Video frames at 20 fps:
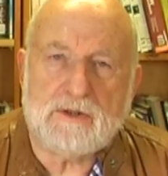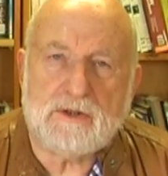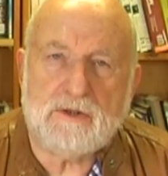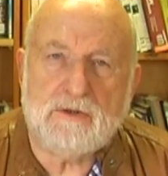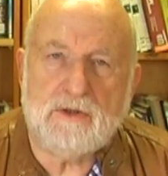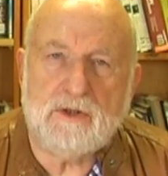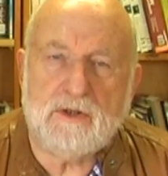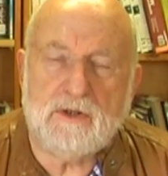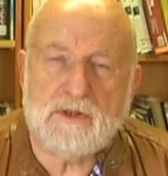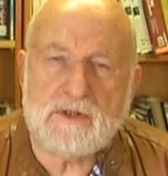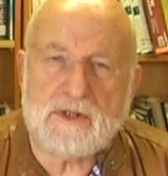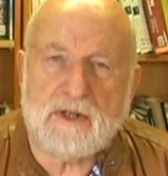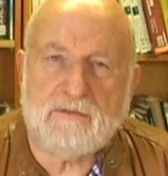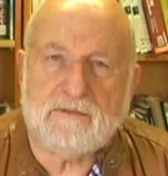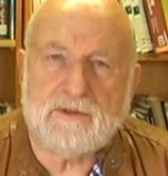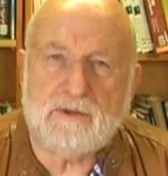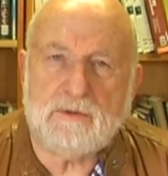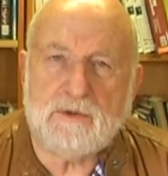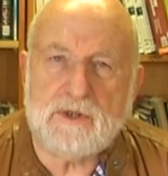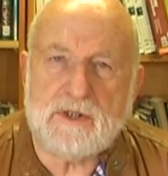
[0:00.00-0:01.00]
2 years
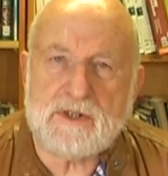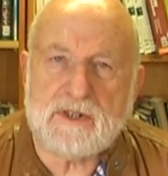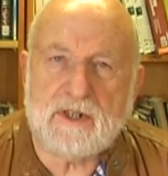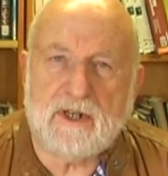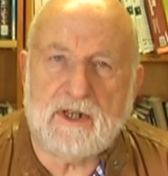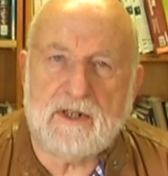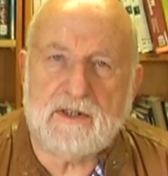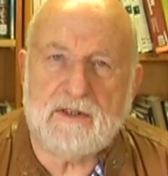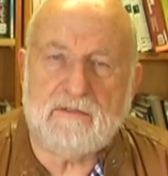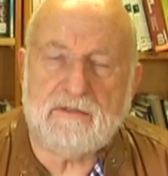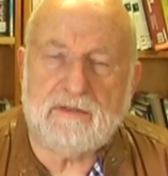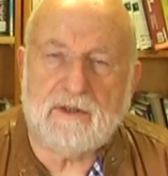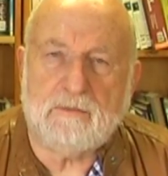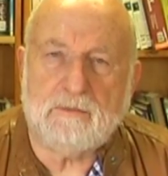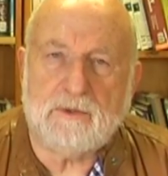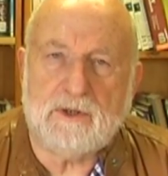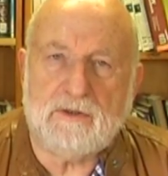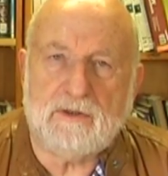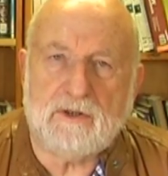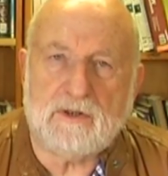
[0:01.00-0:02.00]
after we started
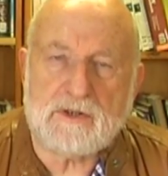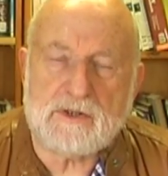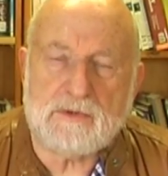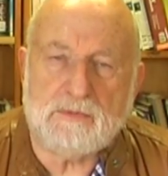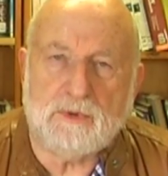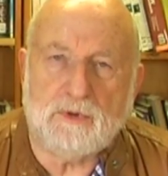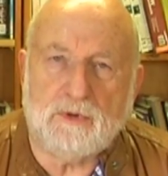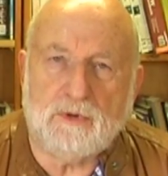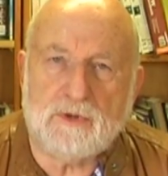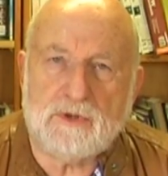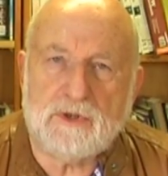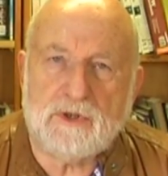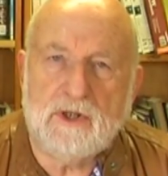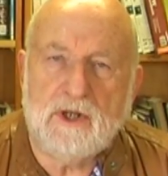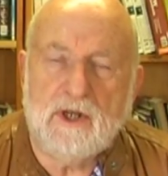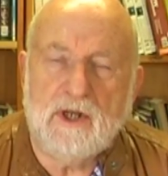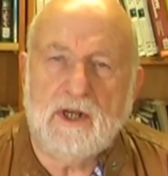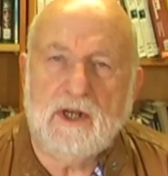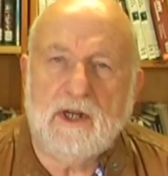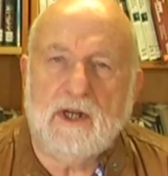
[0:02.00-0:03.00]
Family Drug Support,
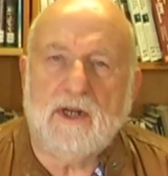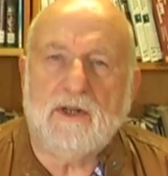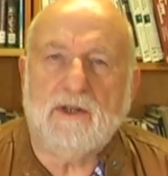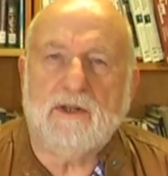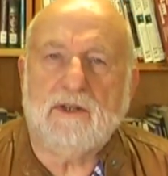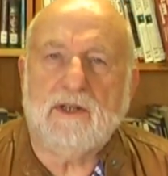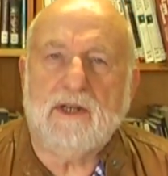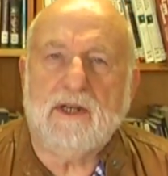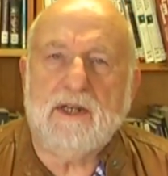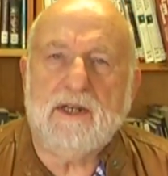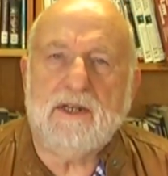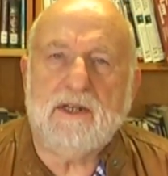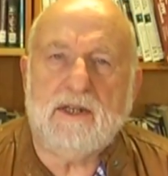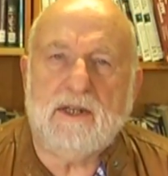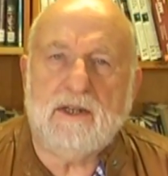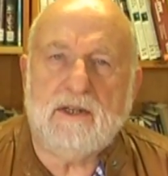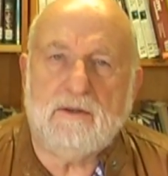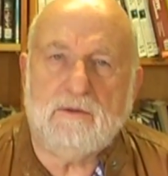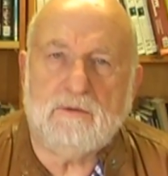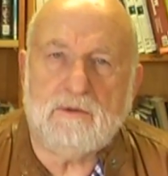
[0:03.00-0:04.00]
and a
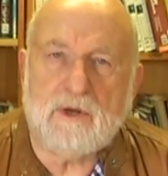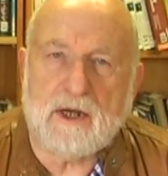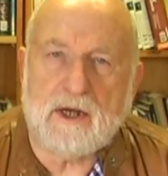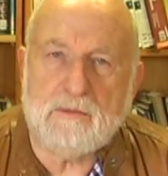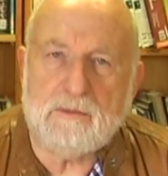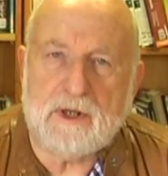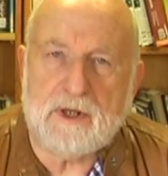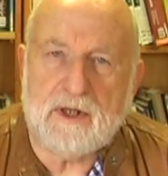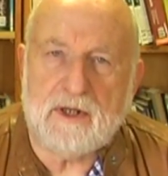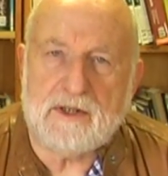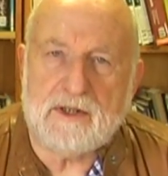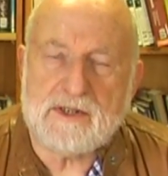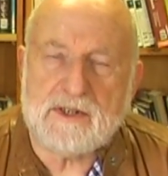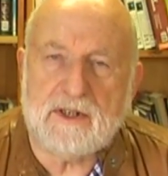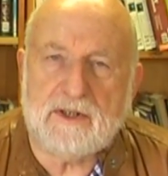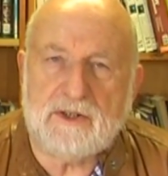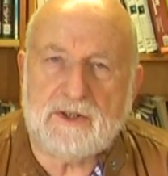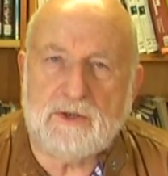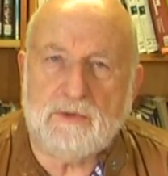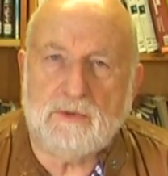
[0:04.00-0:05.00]
lady rang me and
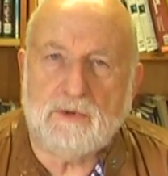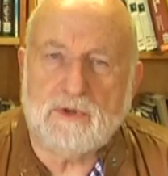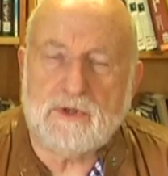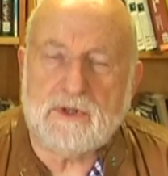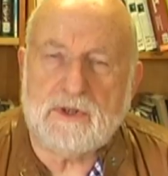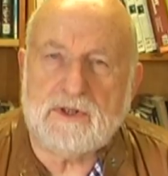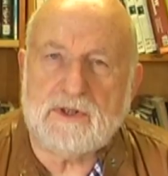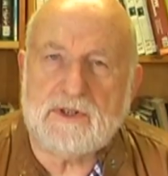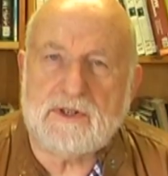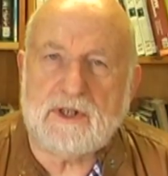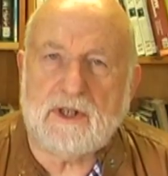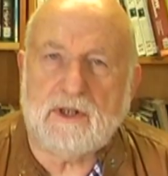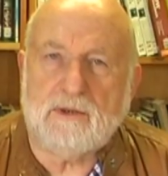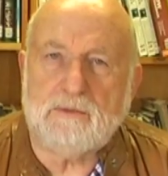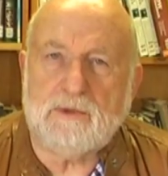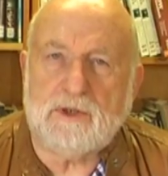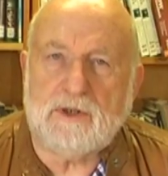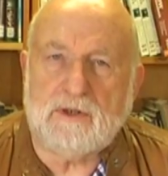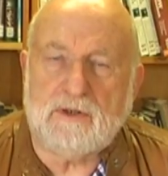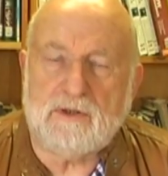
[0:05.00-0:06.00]
said she wanted to tell
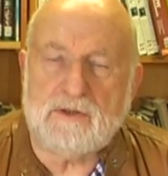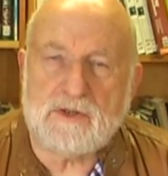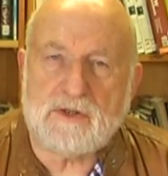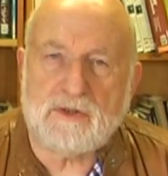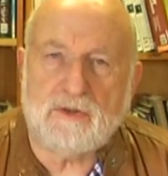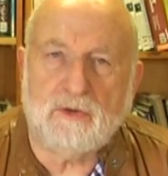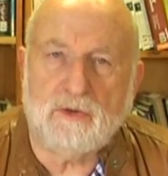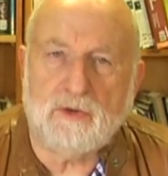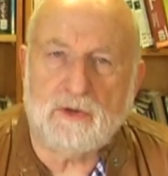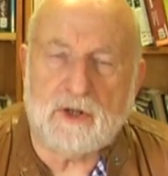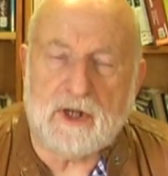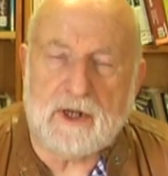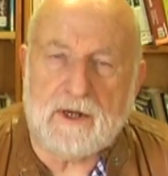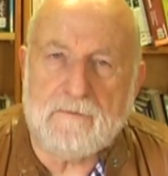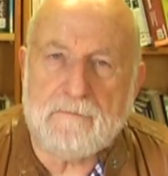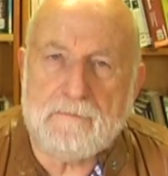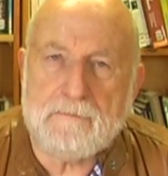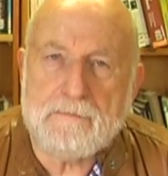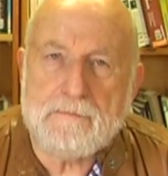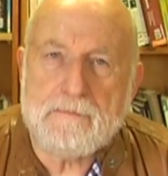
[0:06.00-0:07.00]
me her story.
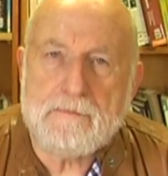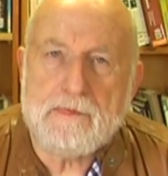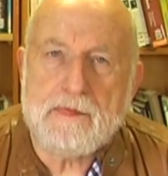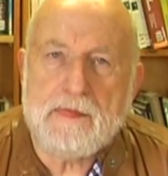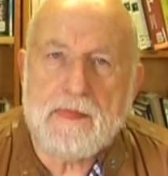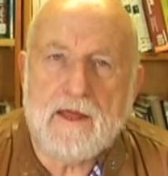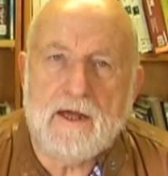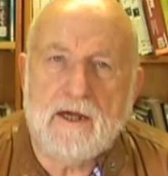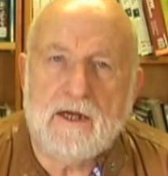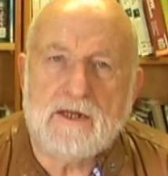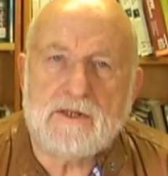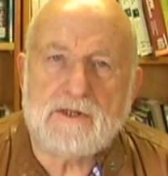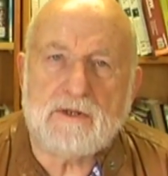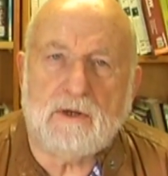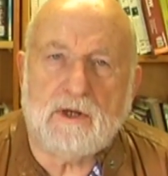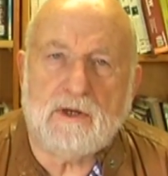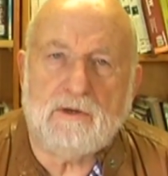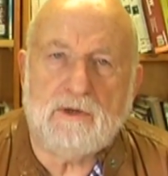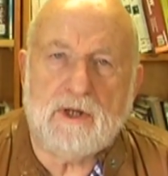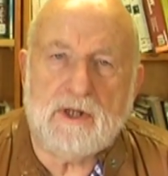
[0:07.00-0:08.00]
So
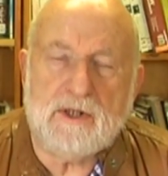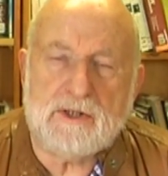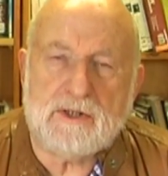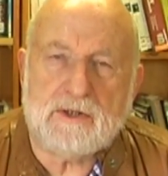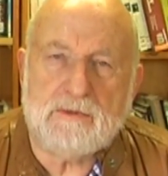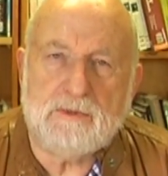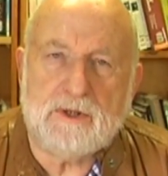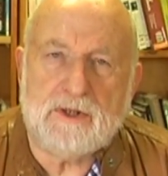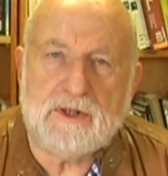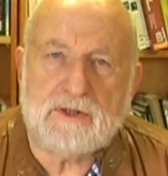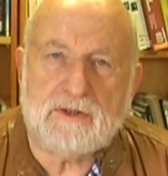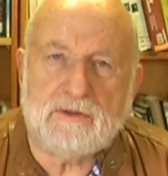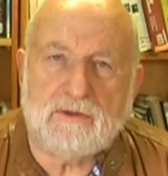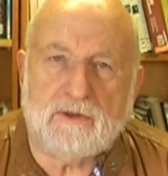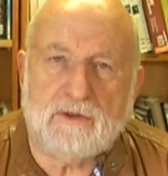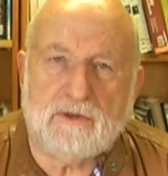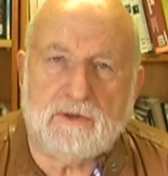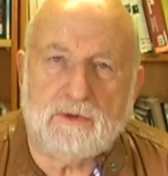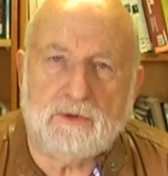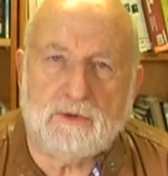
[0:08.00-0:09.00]
I arranged to meet her
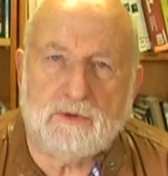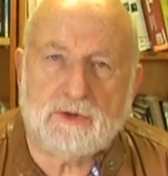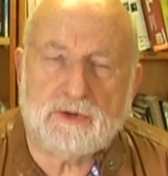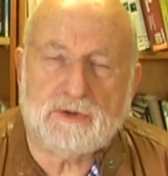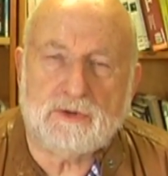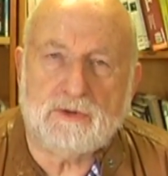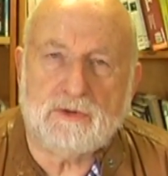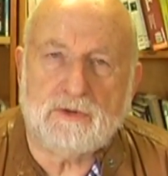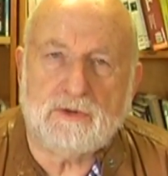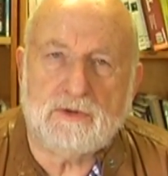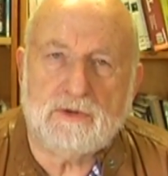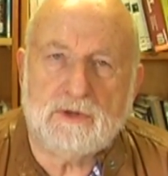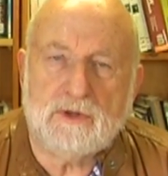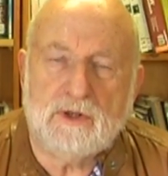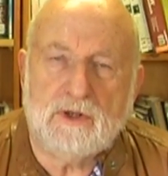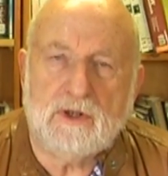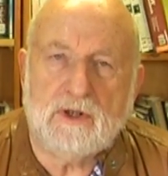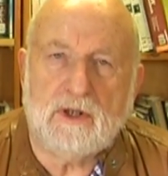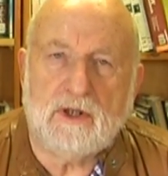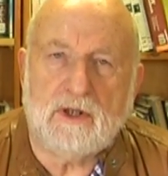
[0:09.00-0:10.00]
on a North Shore
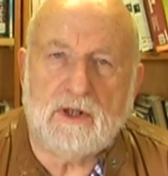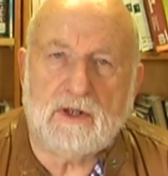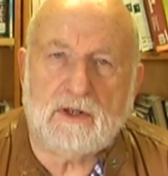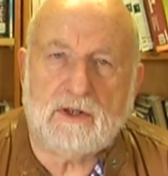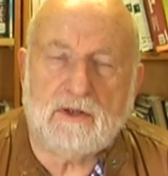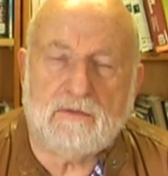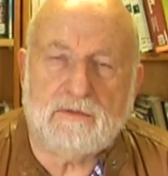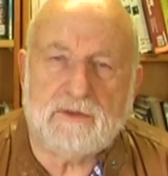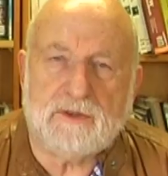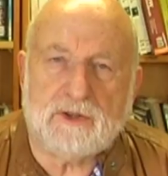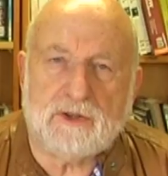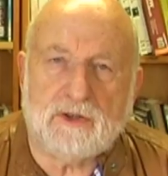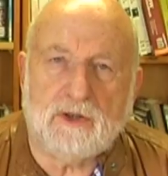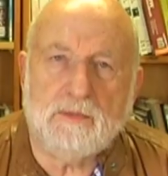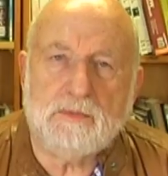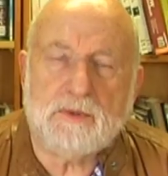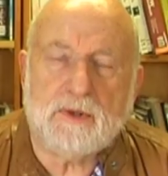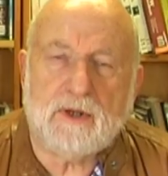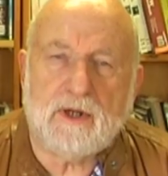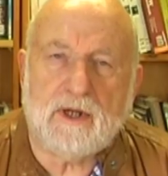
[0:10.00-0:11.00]
coffee
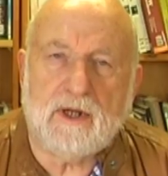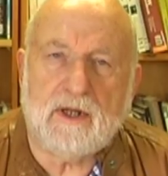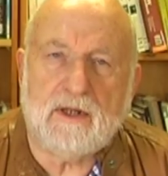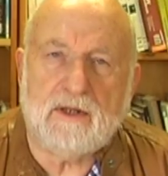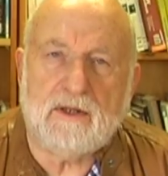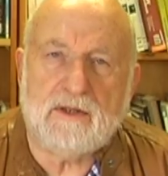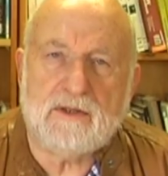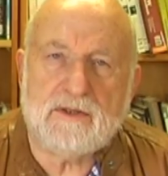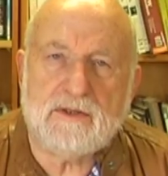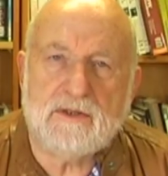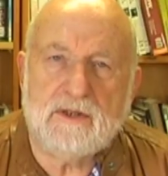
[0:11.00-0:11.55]
shop, and